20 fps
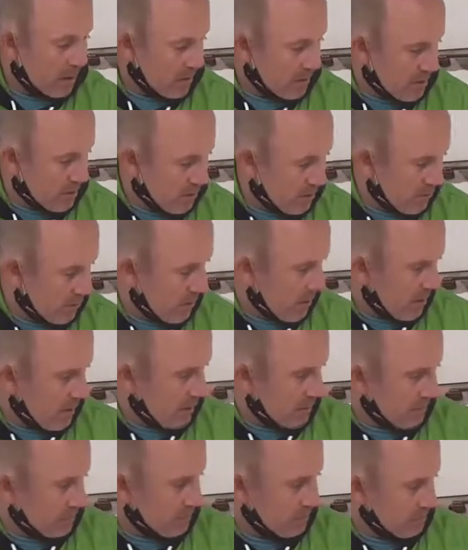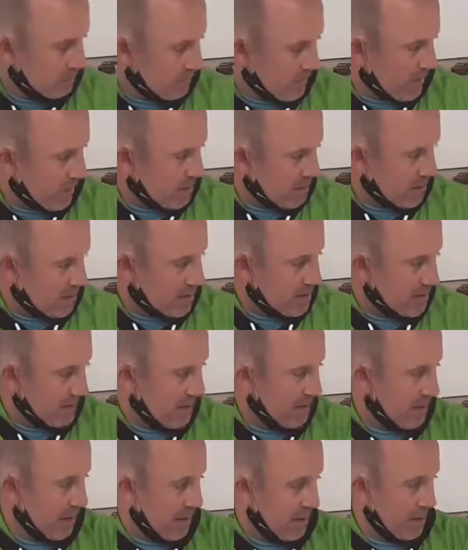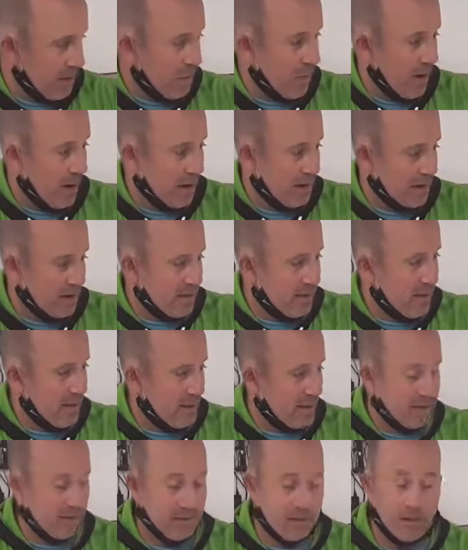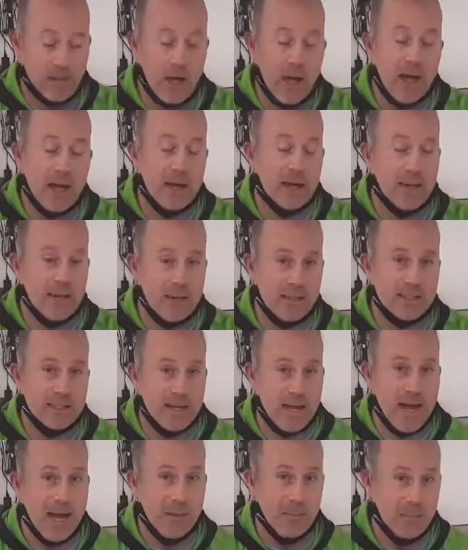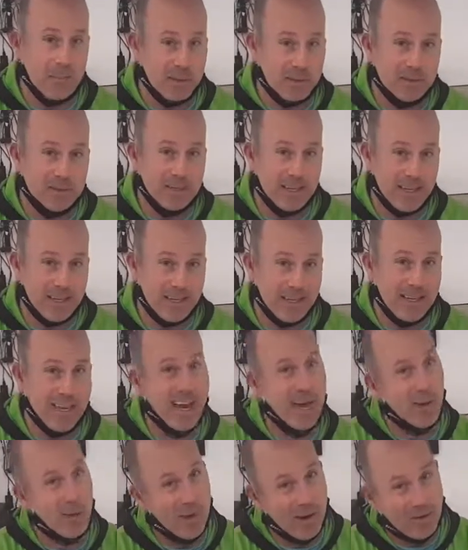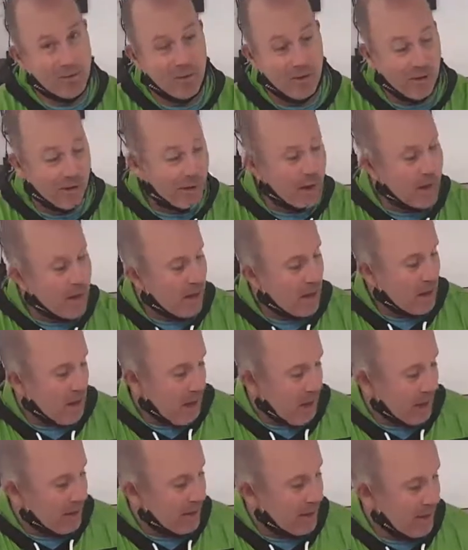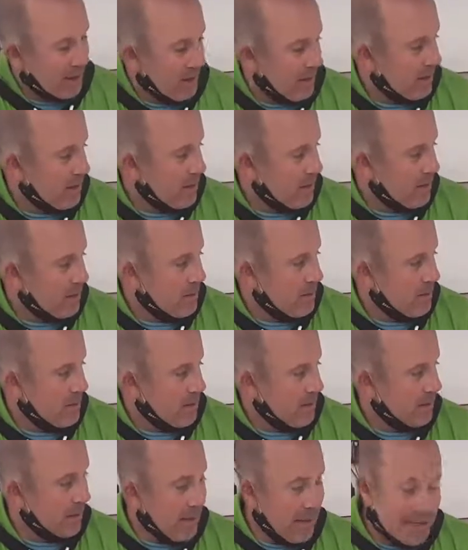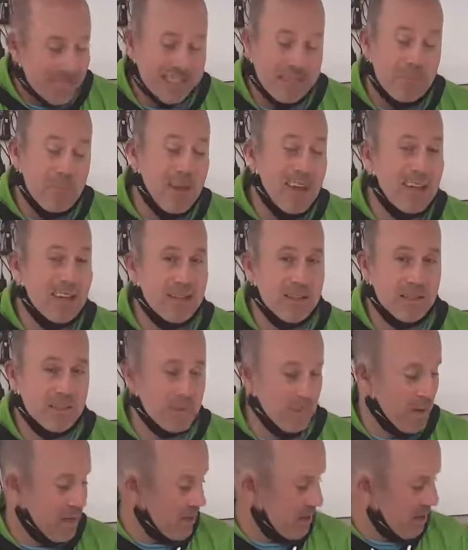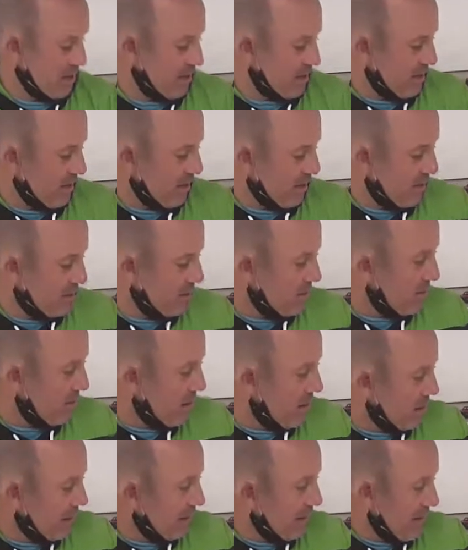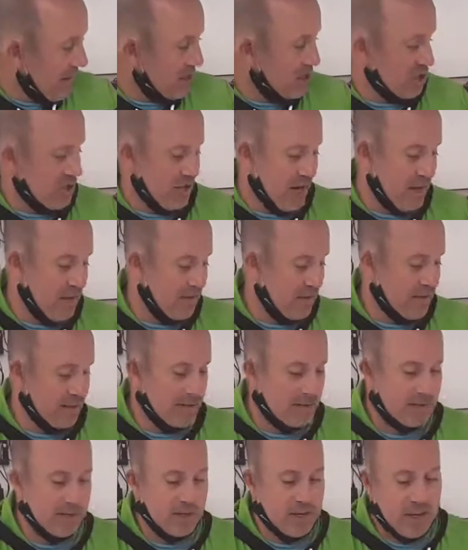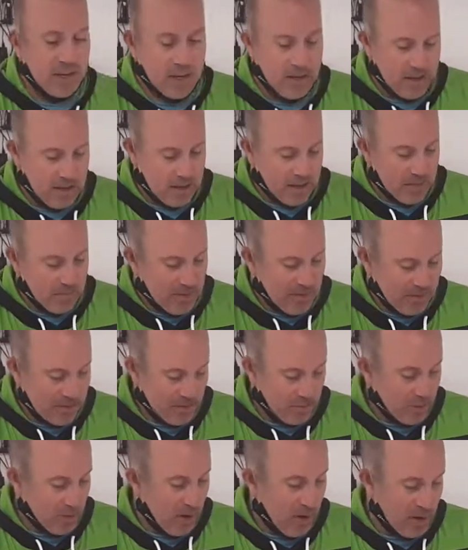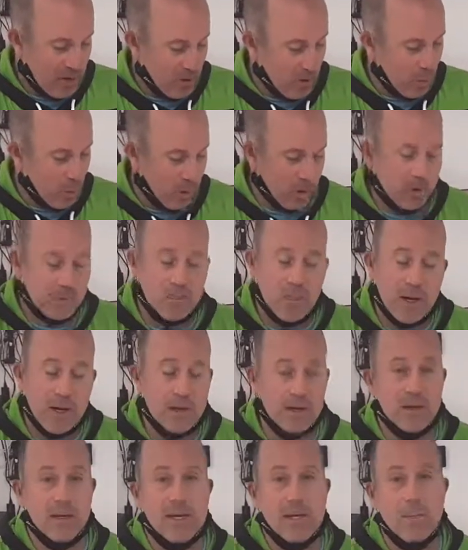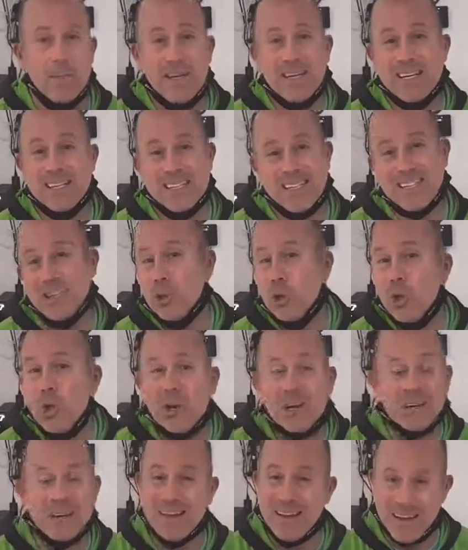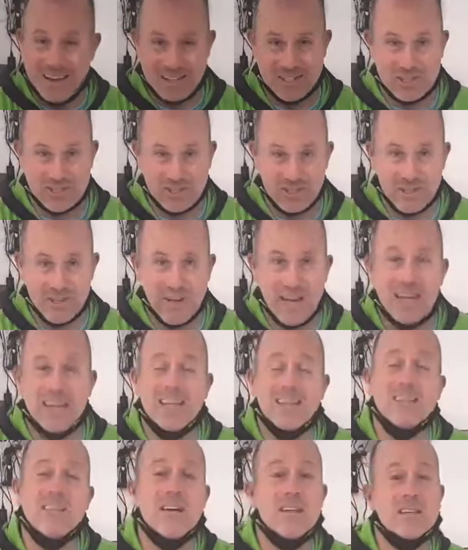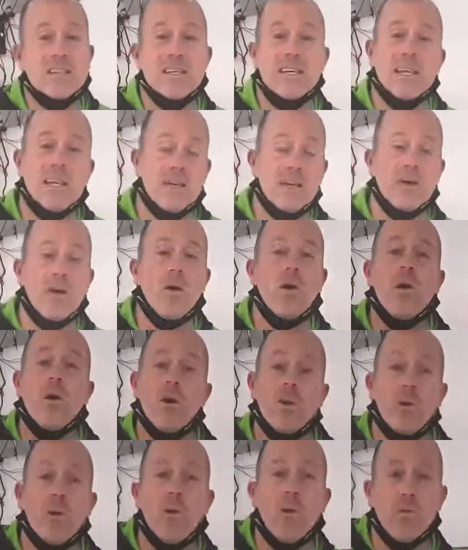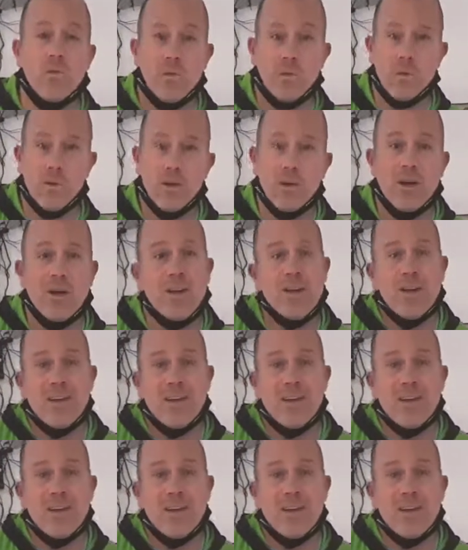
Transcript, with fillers: to, um, to the synthetic product to get it to glide and it's not built in. However, I get less maintenance because of less shavings. It makes the product work better, it makes it look nicer, and it doesn't get all over